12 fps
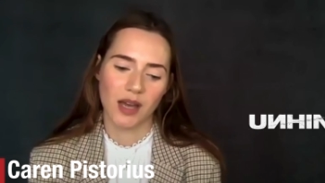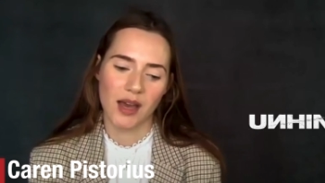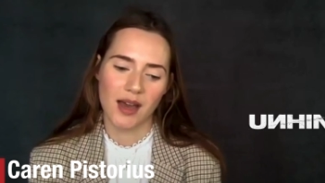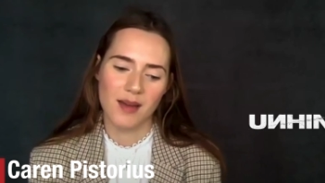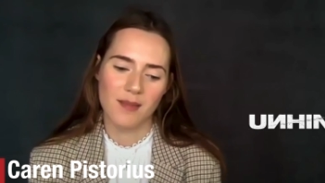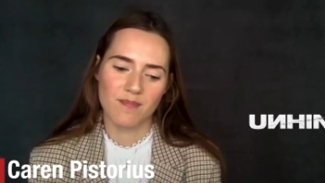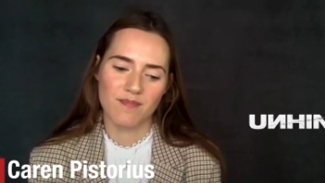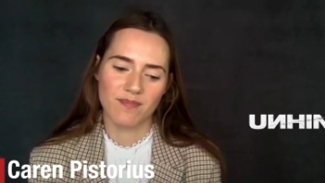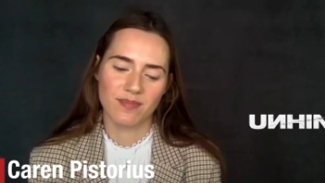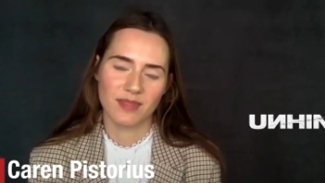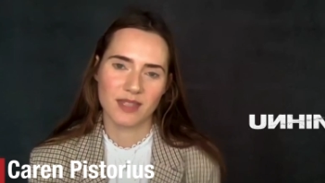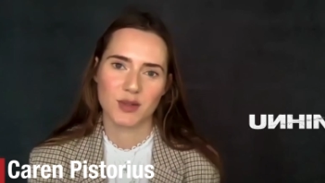
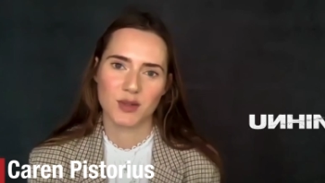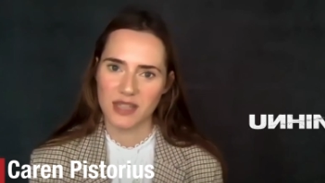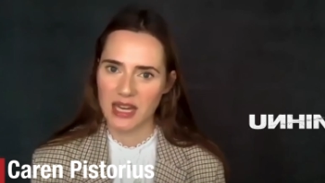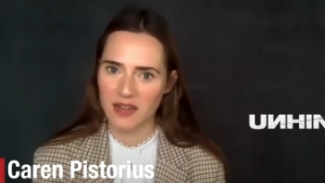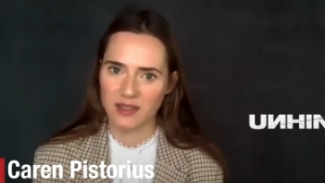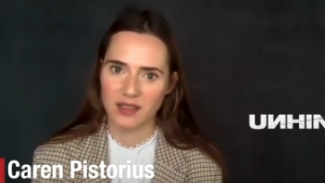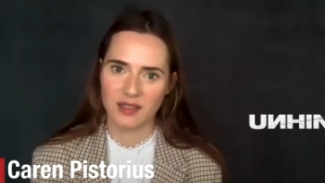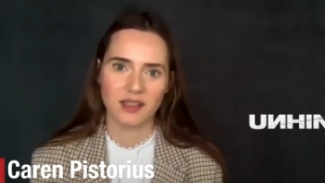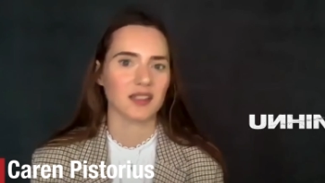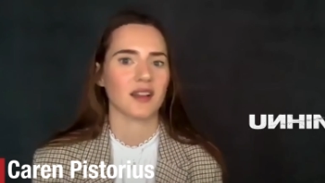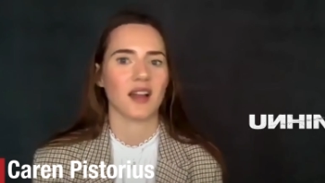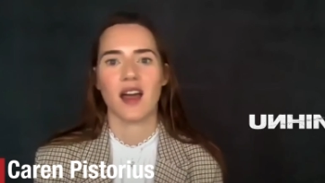um, the sort of David
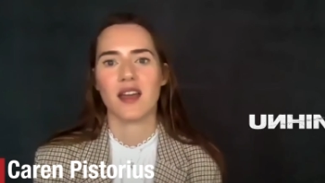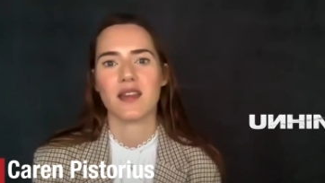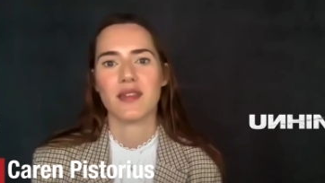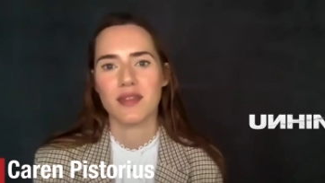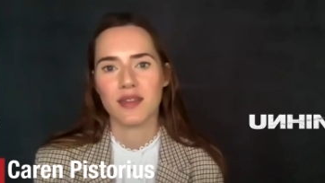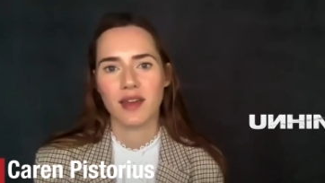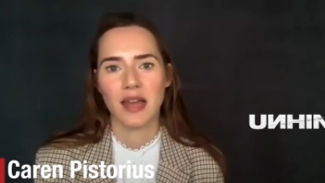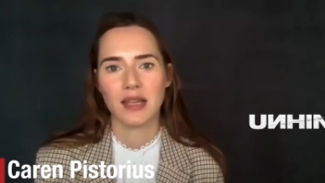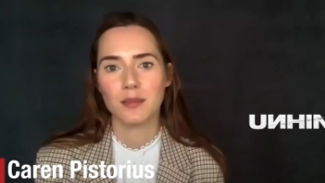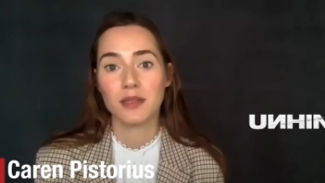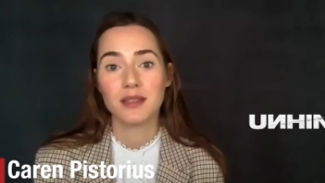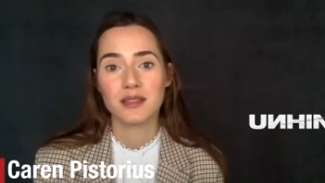and Goliath
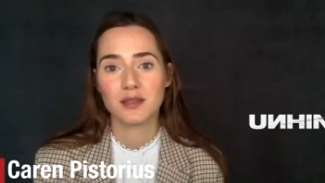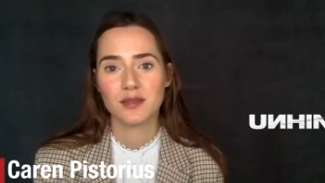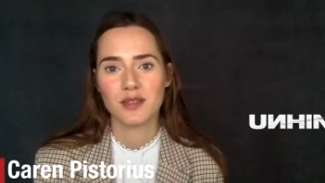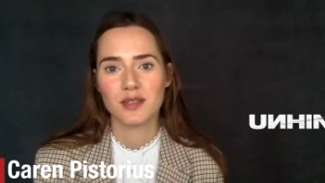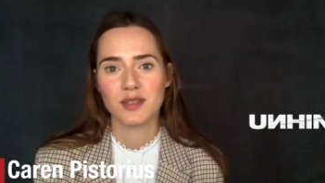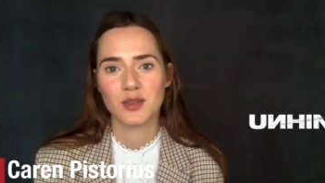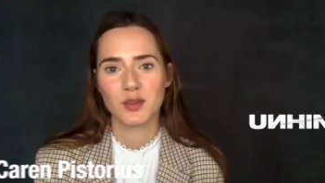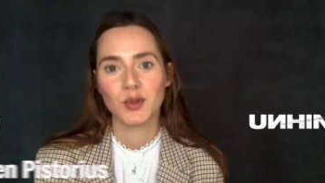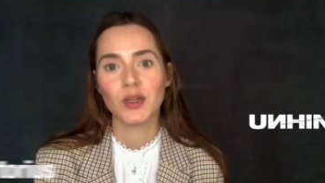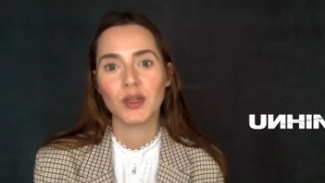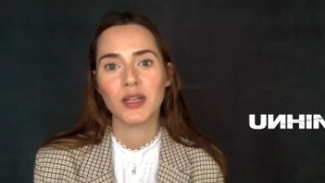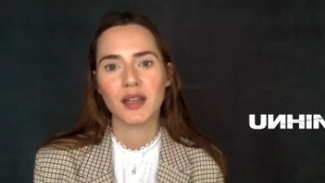element of the
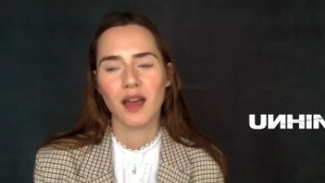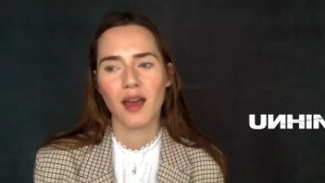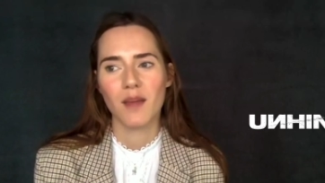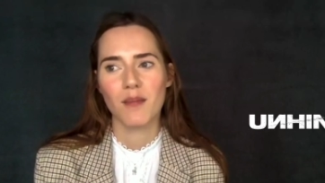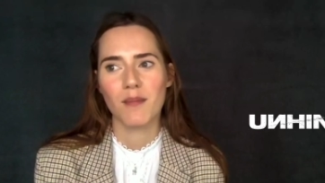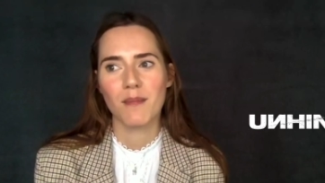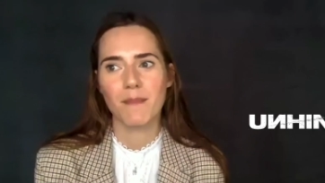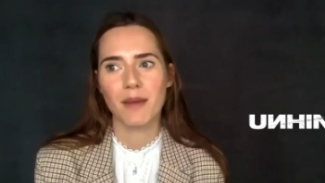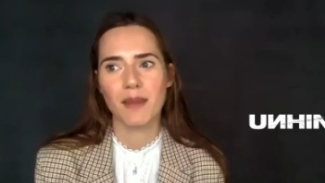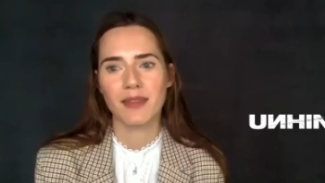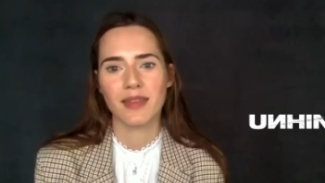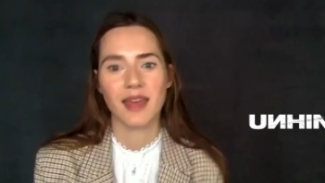story, um,
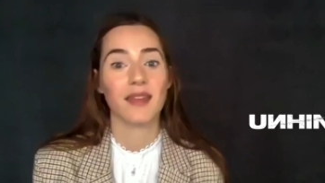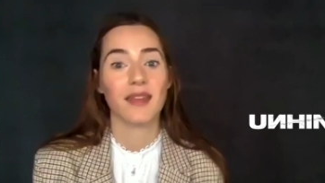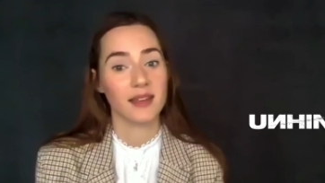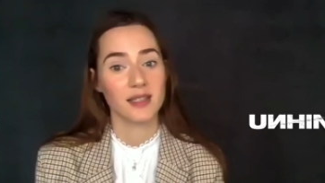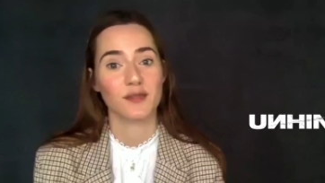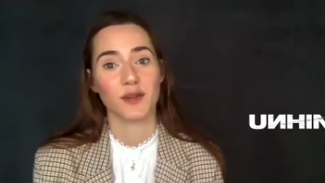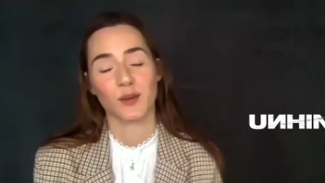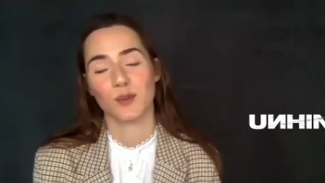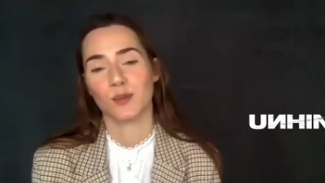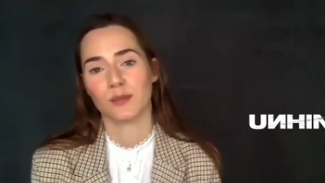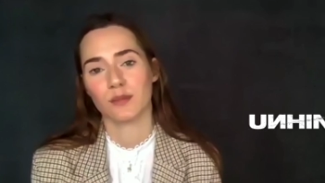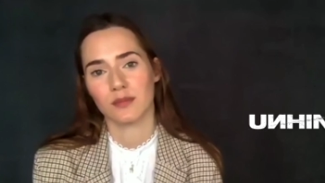but that in this
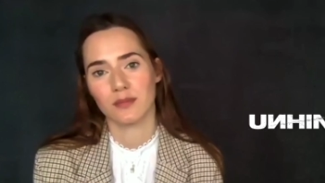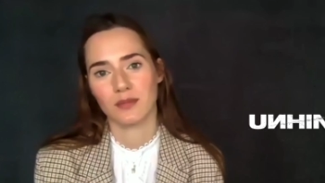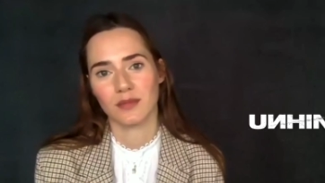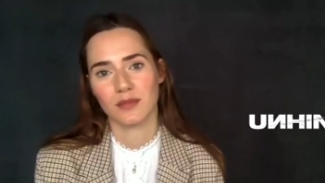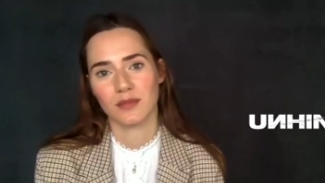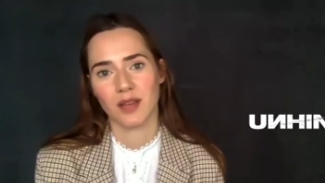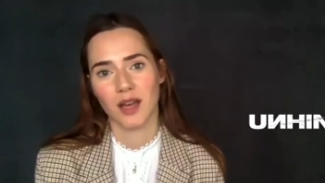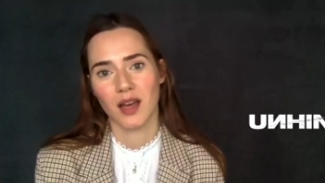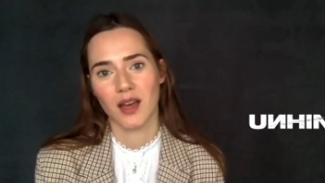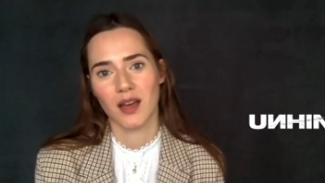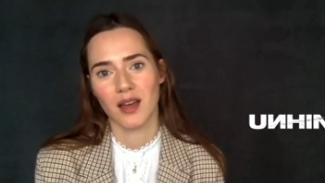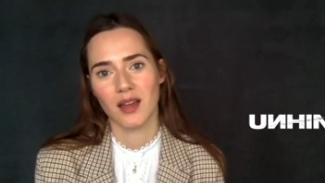film,
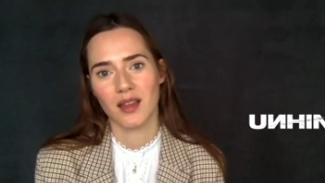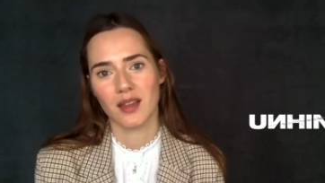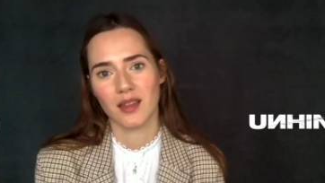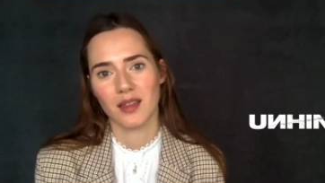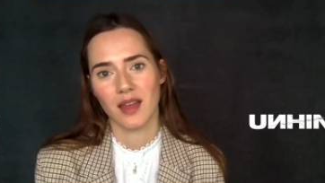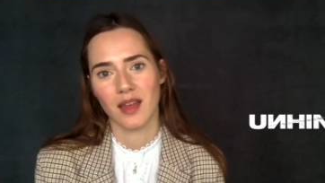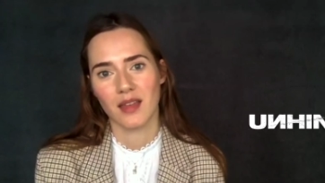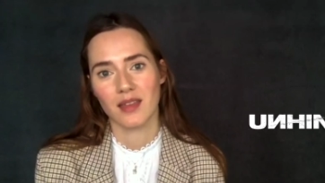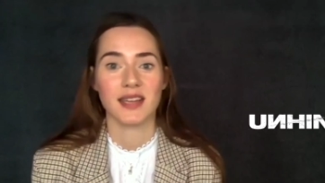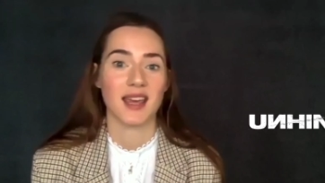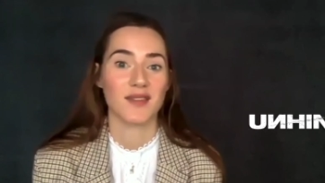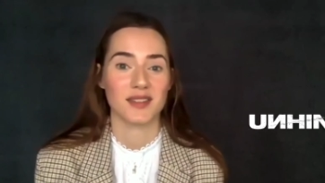uh, the
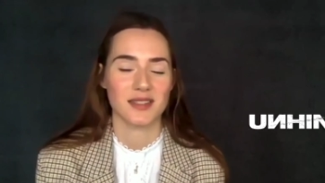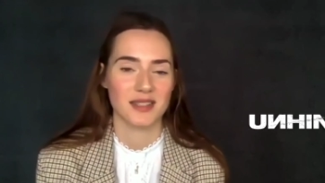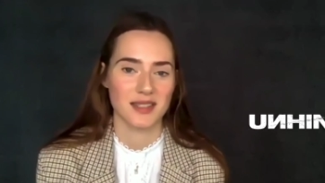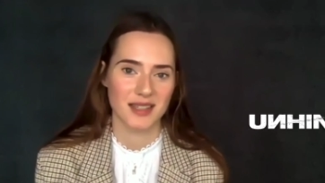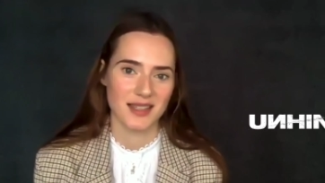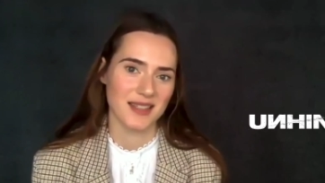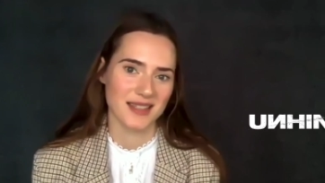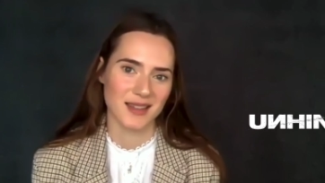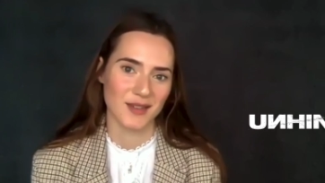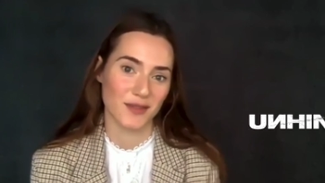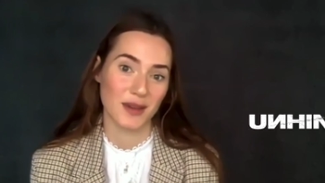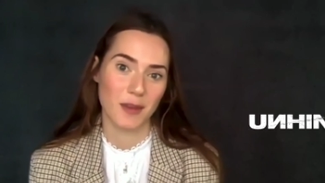David is, is
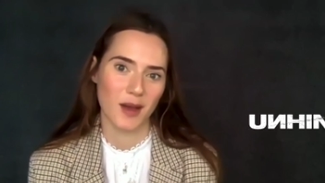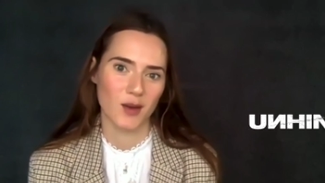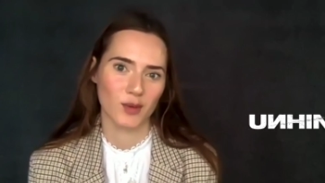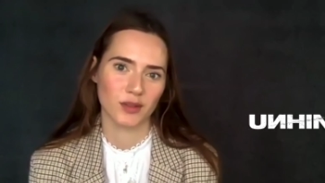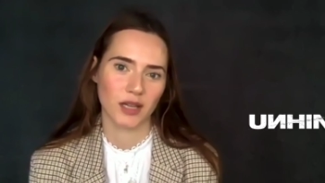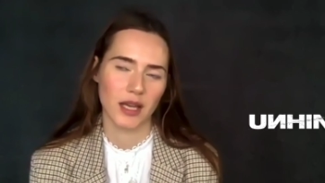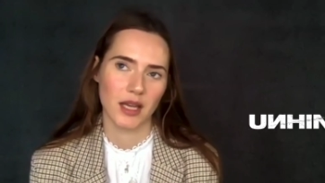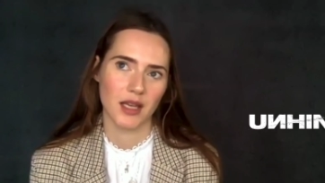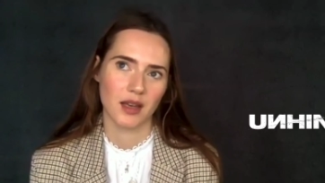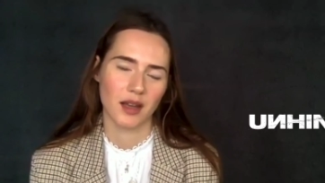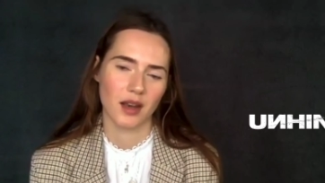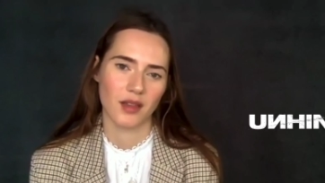a female,
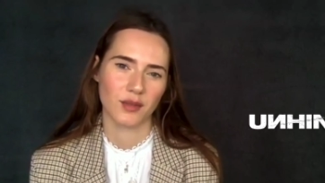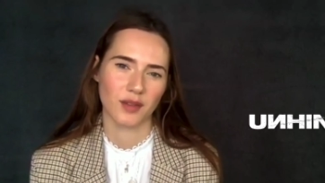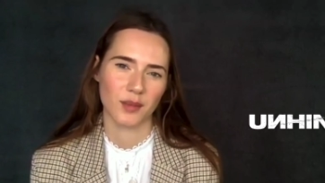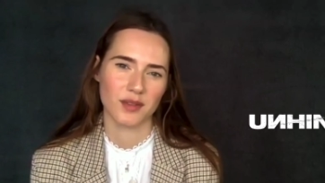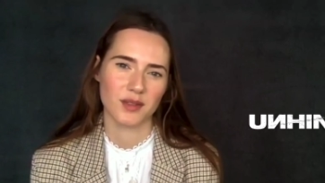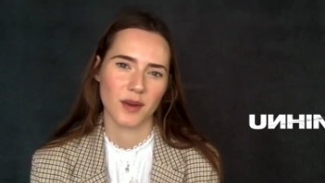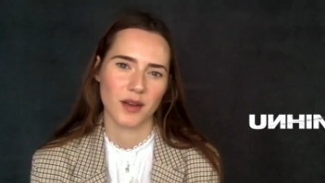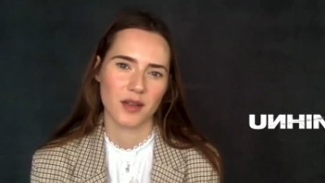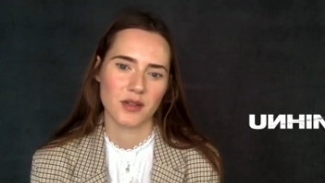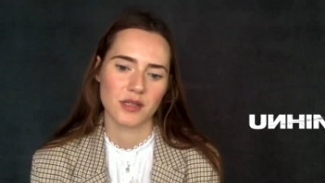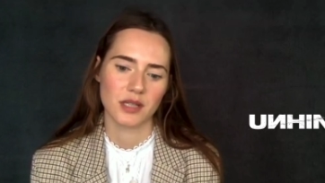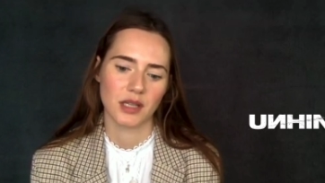and, and I thought that was quite
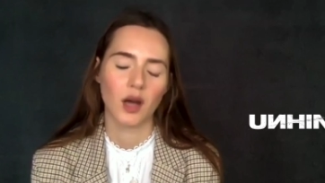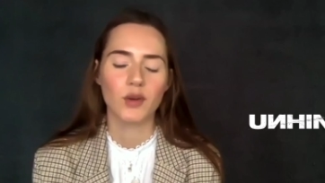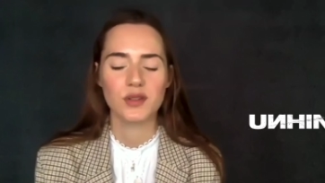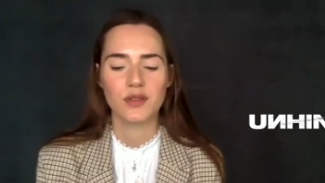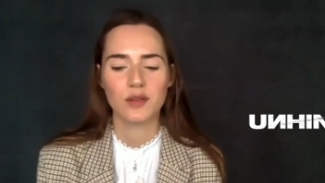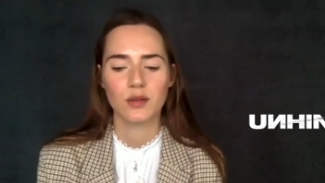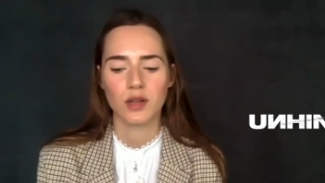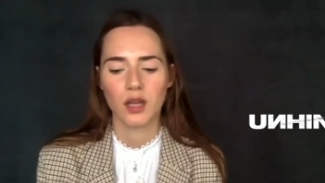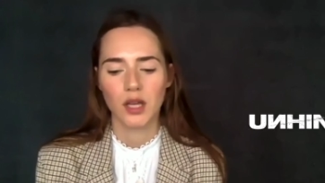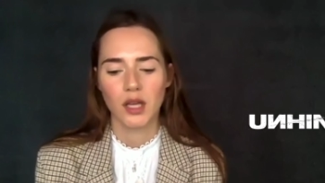interesting. I also thought,